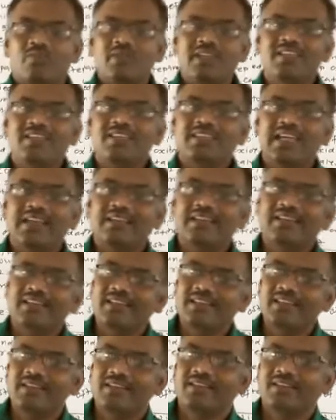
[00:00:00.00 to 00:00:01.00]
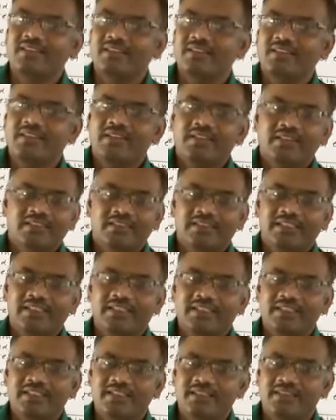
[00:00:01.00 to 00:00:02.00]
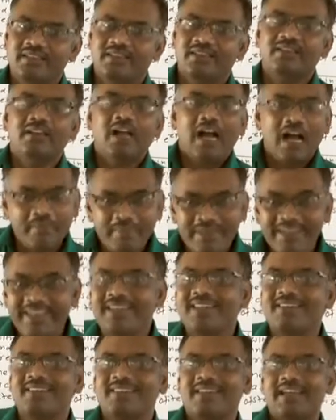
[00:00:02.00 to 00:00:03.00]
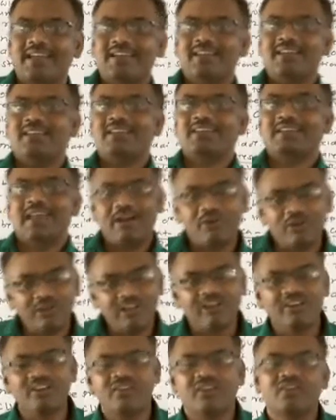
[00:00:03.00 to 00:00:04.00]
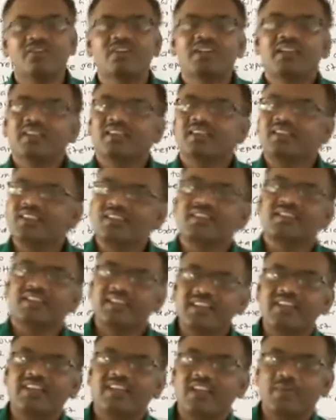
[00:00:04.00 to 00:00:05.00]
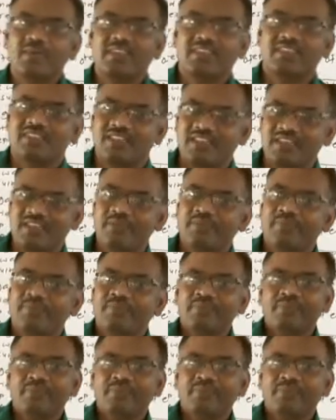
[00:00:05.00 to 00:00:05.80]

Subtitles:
many scientists, that is American scientists, have developed this green chemistry,